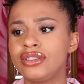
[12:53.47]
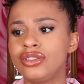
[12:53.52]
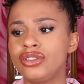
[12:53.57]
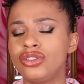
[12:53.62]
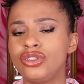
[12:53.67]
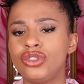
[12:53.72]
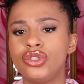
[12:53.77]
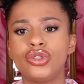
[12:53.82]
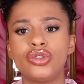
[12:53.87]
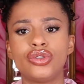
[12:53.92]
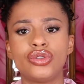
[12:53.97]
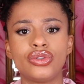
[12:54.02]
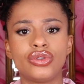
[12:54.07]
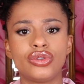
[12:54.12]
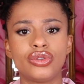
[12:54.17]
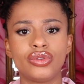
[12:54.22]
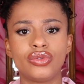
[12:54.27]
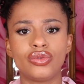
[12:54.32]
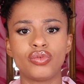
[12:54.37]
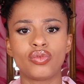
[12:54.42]

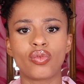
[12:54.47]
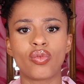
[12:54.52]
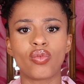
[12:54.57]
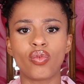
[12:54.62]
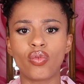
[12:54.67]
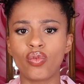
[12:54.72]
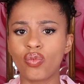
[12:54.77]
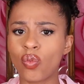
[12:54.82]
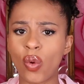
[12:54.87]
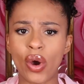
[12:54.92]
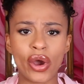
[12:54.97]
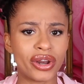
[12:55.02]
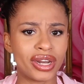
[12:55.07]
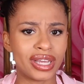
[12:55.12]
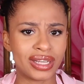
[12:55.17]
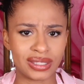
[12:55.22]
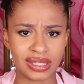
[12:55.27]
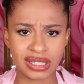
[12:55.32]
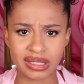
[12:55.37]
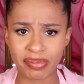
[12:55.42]
you weren't
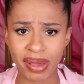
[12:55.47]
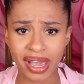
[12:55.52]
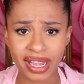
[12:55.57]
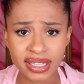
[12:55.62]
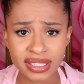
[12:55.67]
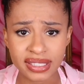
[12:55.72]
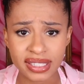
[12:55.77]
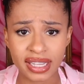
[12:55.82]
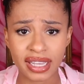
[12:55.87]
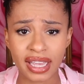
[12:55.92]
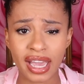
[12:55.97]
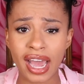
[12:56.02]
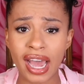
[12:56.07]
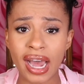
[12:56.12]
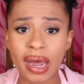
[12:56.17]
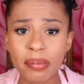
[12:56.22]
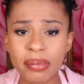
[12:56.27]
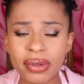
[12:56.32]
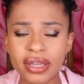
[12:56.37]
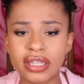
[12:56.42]
expecting
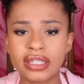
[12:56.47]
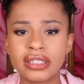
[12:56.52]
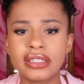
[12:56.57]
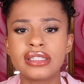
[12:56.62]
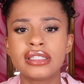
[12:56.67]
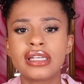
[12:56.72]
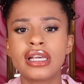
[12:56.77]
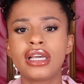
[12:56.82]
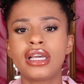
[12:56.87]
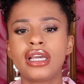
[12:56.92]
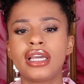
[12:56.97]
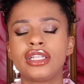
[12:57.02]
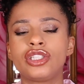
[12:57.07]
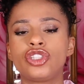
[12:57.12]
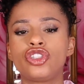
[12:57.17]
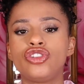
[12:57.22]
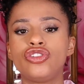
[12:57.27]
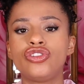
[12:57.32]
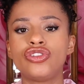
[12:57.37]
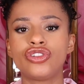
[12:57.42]
happens,
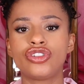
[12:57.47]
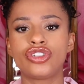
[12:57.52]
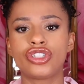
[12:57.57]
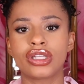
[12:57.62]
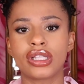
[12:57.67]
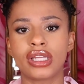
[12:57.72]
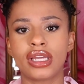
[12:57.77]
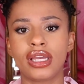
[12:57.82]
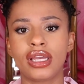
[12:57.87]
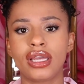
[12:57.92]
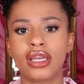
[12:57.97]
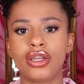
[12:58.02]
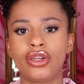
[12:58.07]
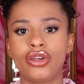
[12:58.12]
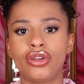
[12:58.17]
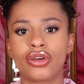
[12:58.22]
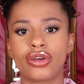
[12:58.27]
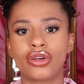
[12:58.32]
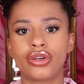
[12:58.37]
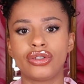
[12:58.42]
it's usually,
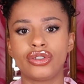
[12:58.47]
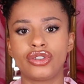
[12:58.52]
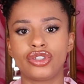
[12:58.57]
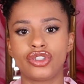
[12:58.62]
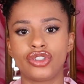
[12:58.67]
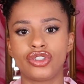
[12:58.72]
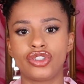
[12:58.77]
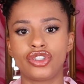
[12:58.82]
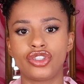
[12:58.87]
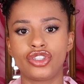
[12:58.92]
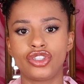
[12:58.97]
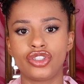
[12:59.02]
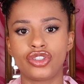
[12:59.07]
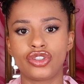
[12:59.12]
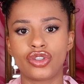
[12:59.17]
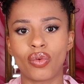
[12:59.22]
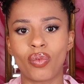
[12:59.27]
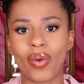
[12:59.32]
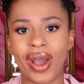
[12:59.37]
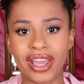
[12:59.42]
you know,
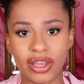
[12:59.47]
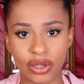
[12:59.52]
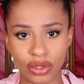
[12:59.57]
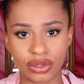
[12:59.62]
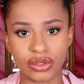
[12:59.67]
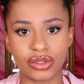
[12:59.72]
the way you